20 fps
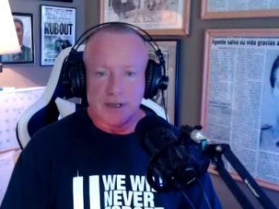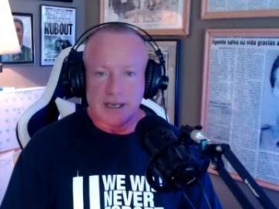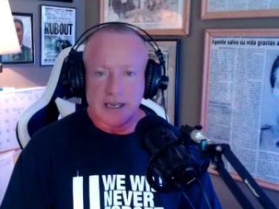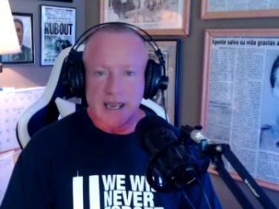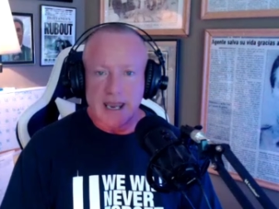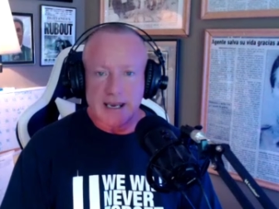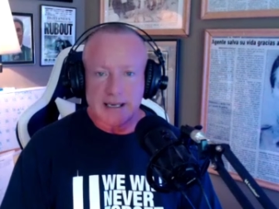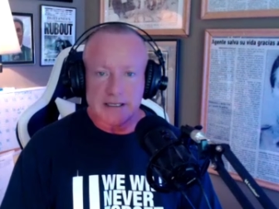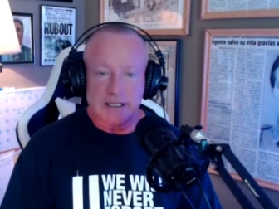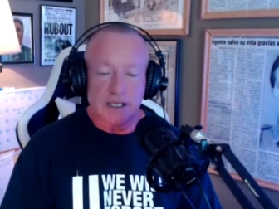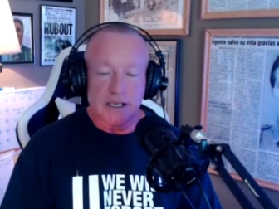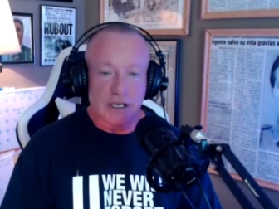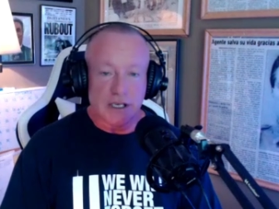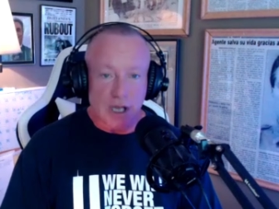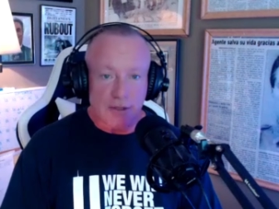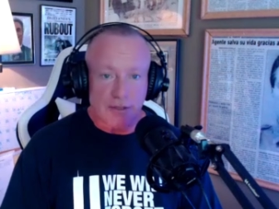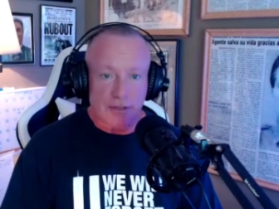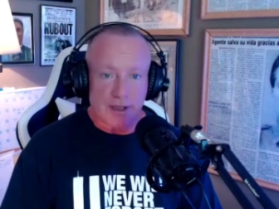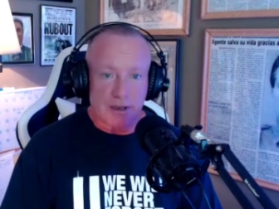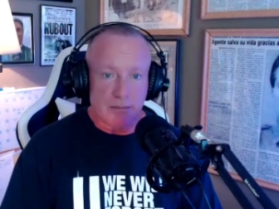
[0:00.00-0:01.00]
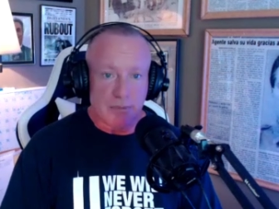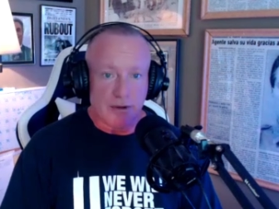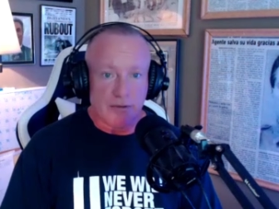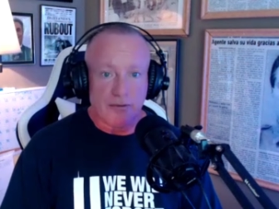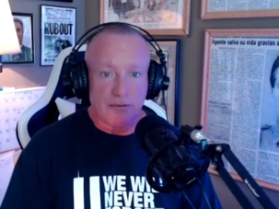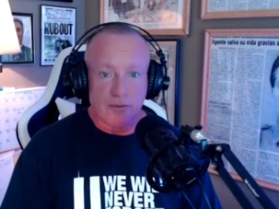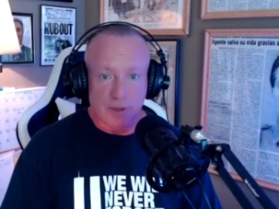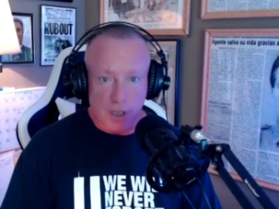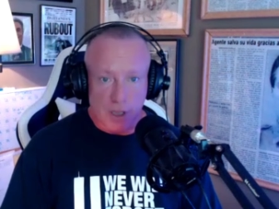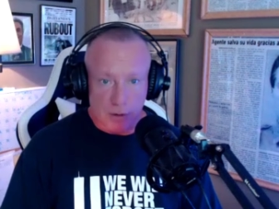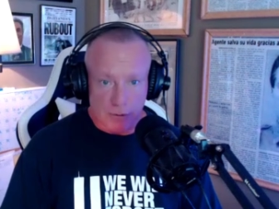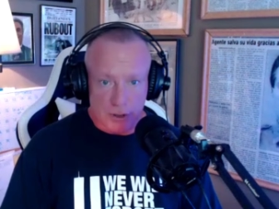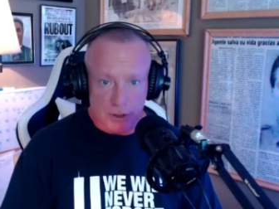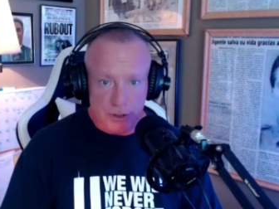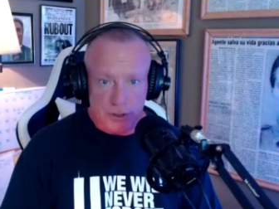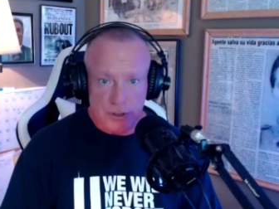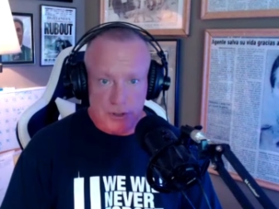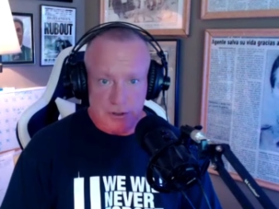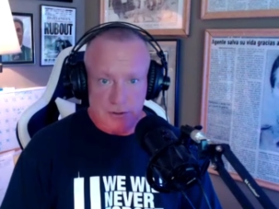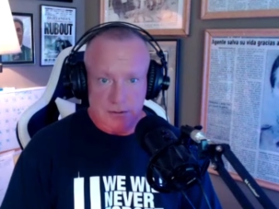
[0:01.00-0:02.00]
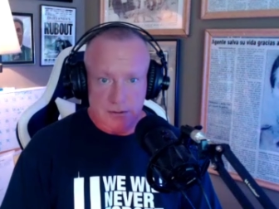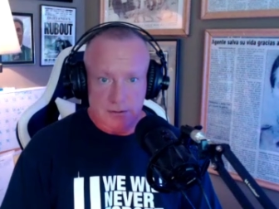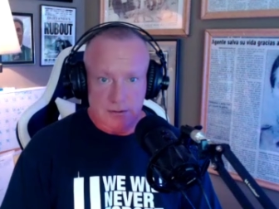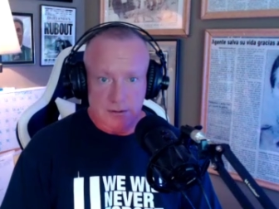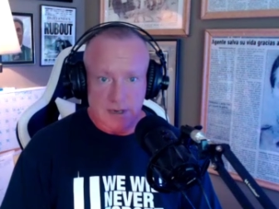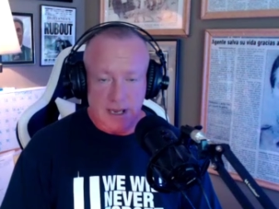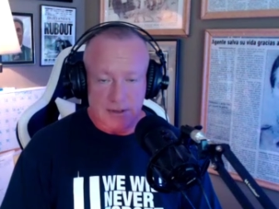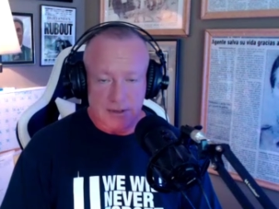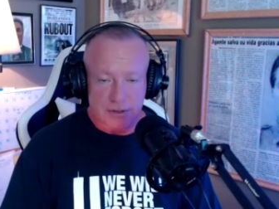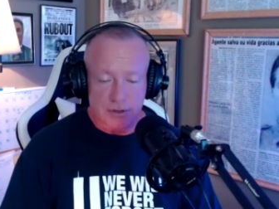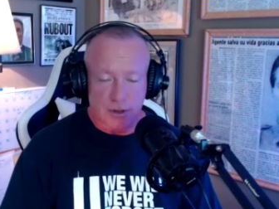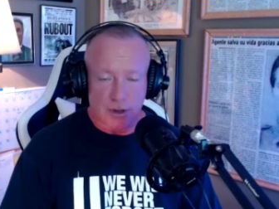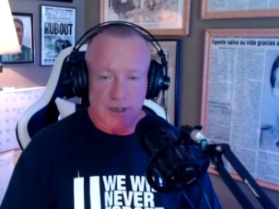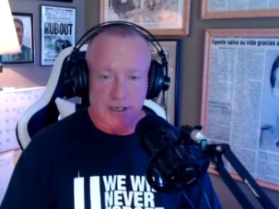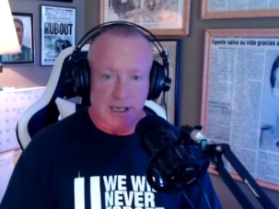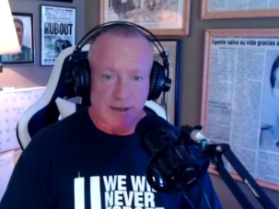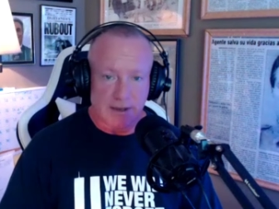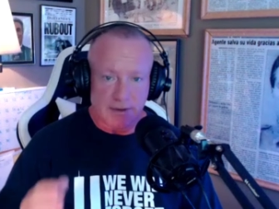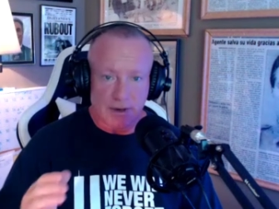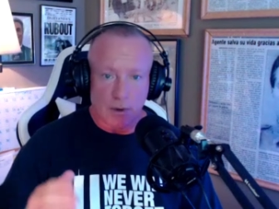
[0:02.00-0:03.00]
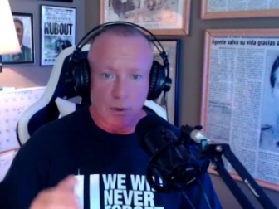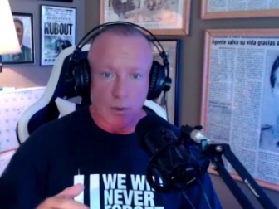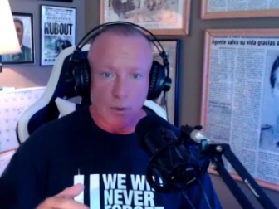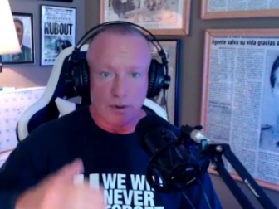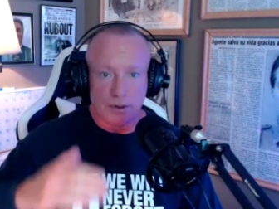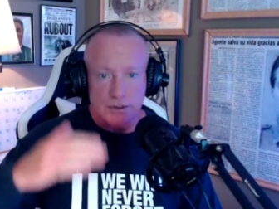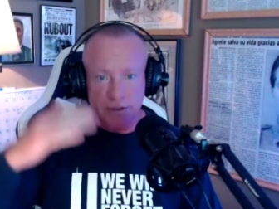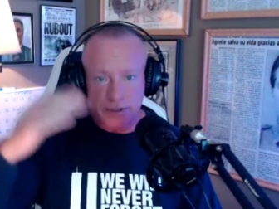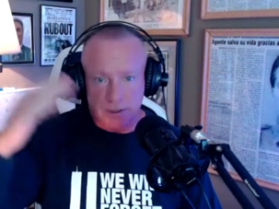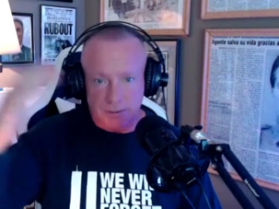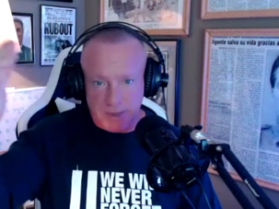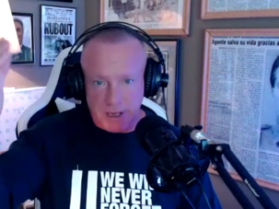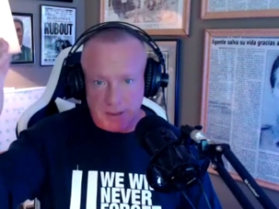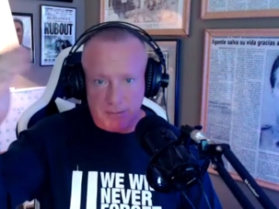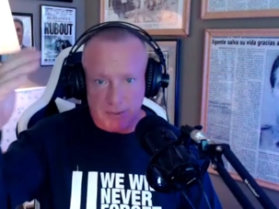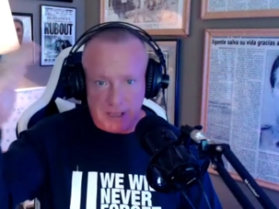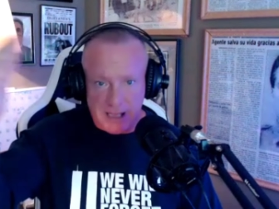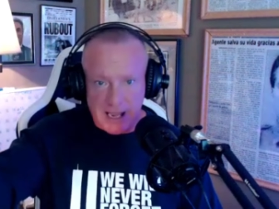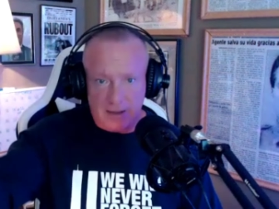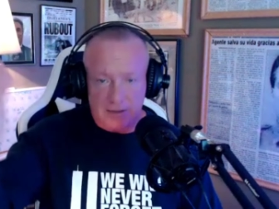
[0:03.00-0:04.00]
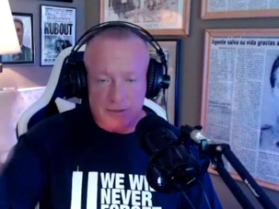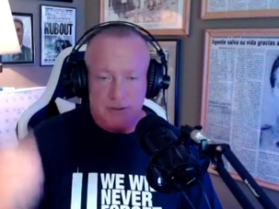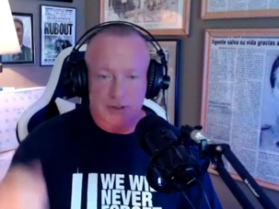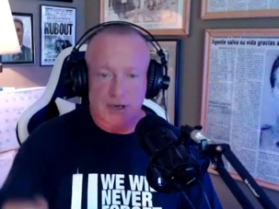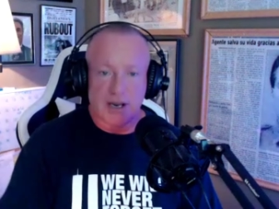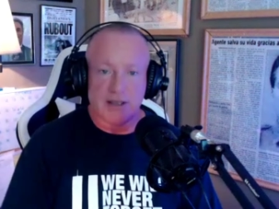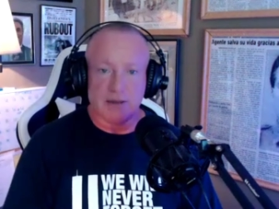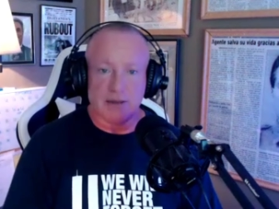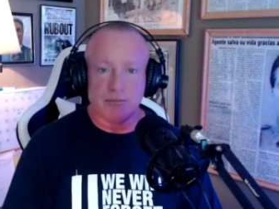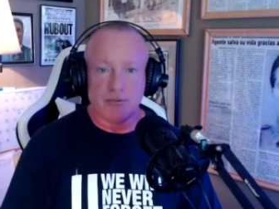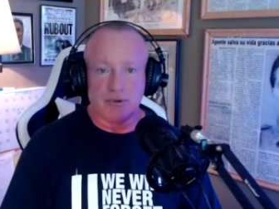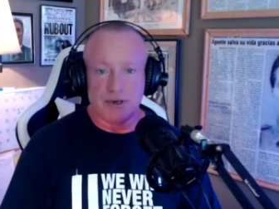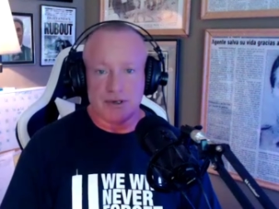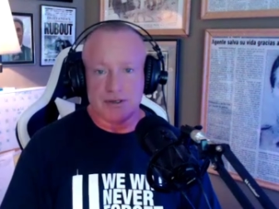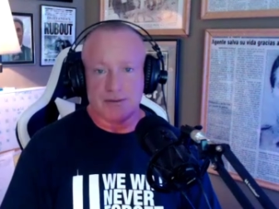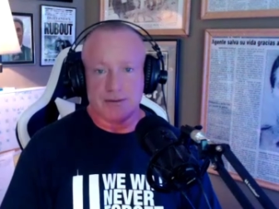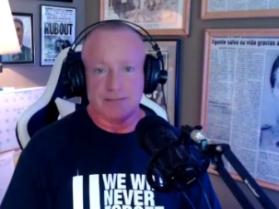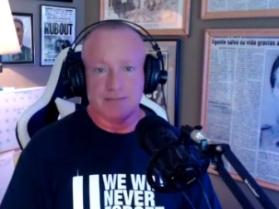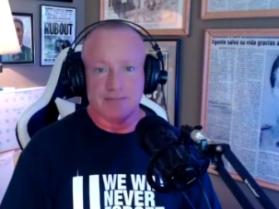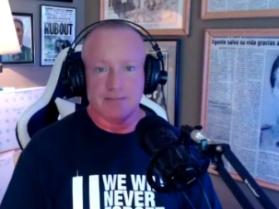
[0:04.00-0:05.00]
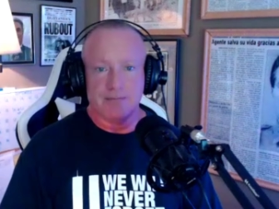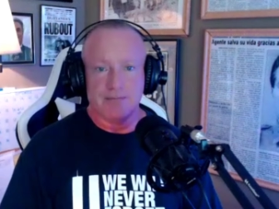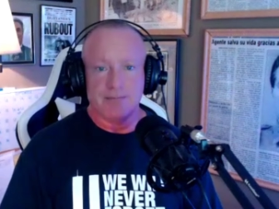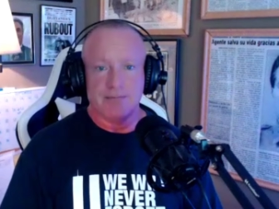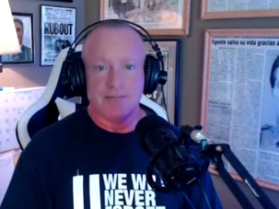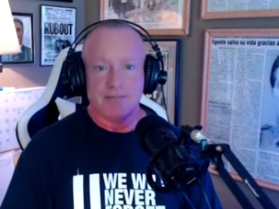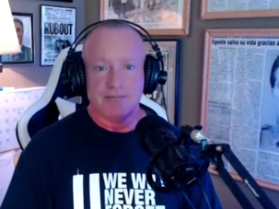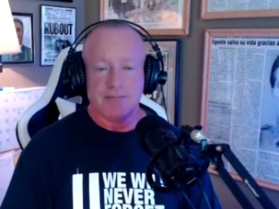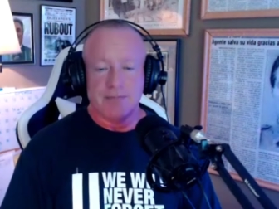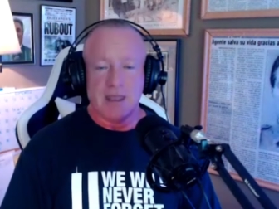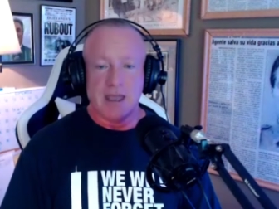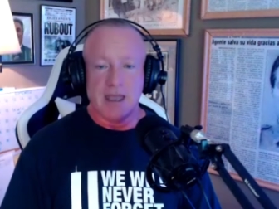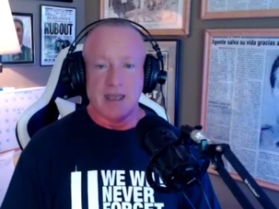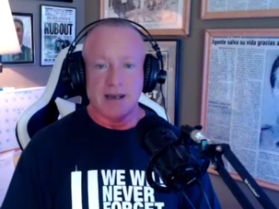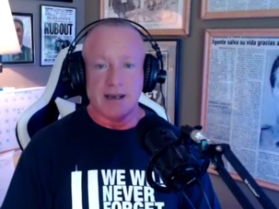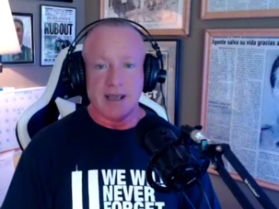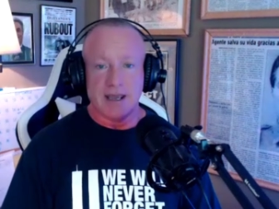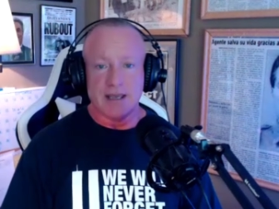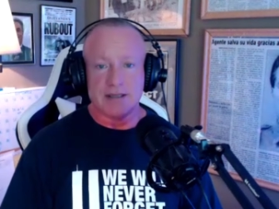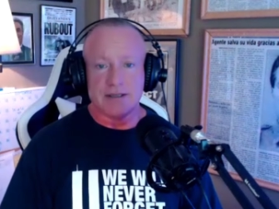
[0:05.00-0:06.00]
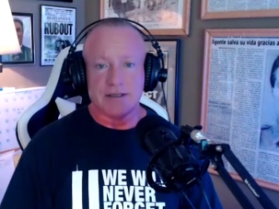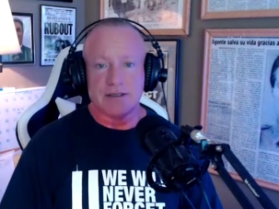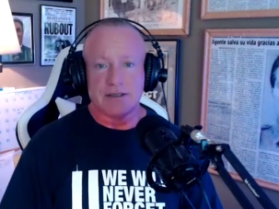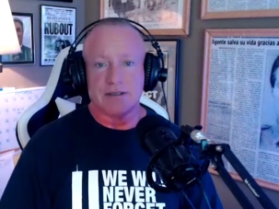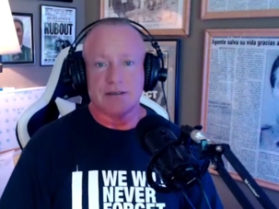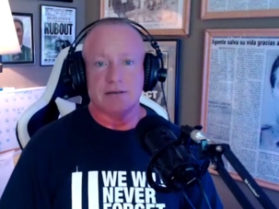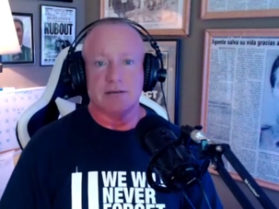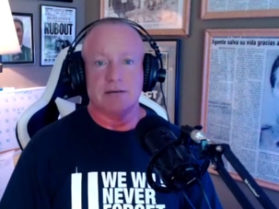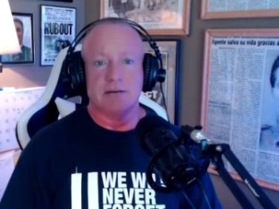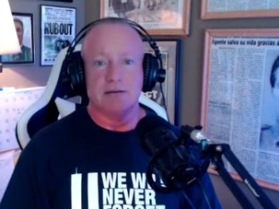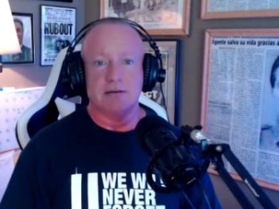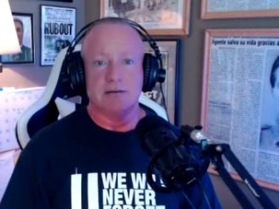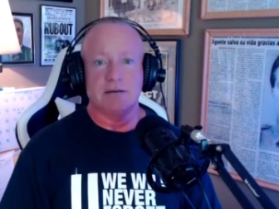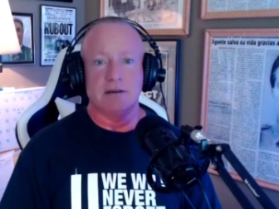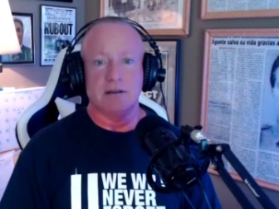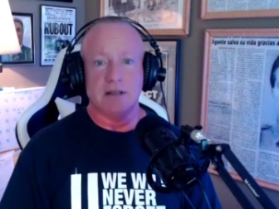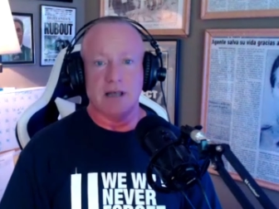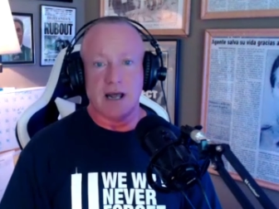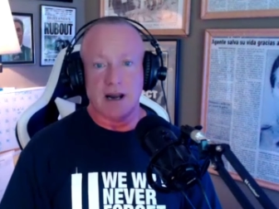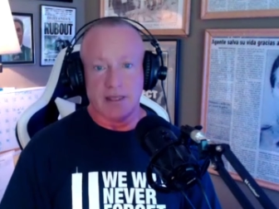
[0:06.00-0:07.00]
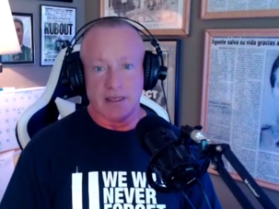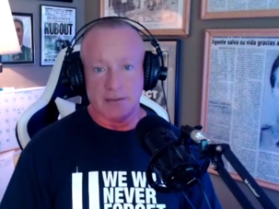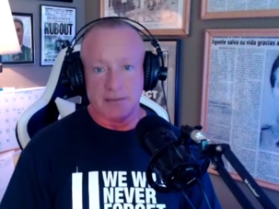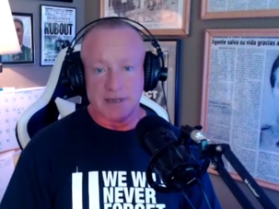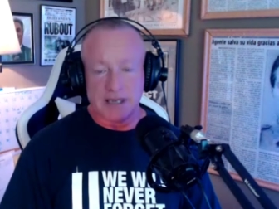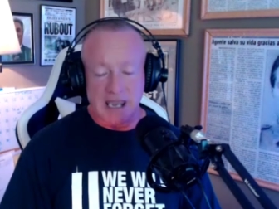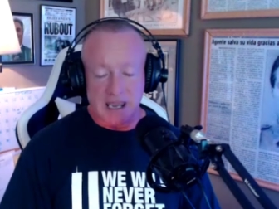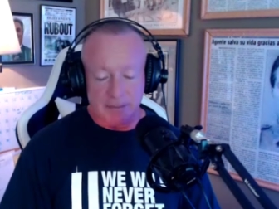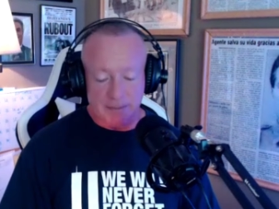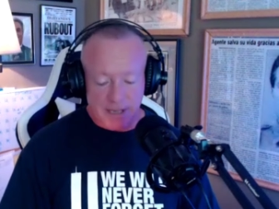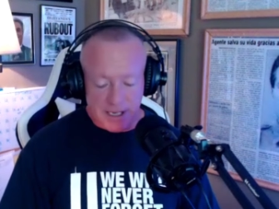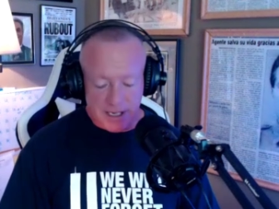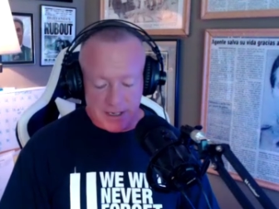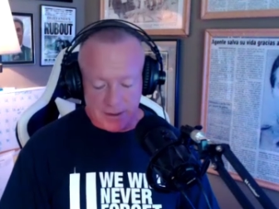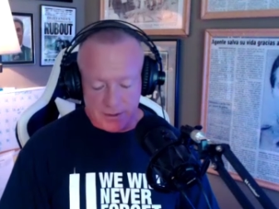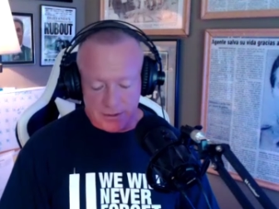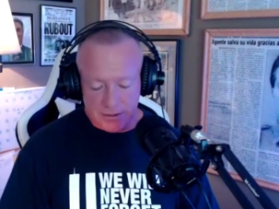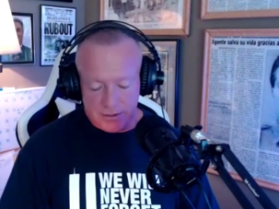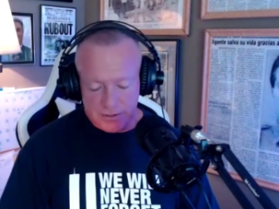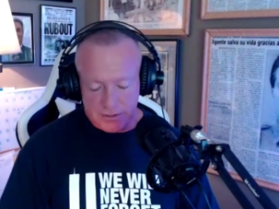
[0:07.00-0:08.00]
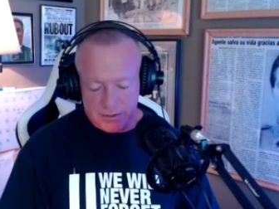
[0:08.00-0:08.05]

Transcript: the gang did nothing but flourish and started giving orders to people outside the prison, and hence a lot of them came here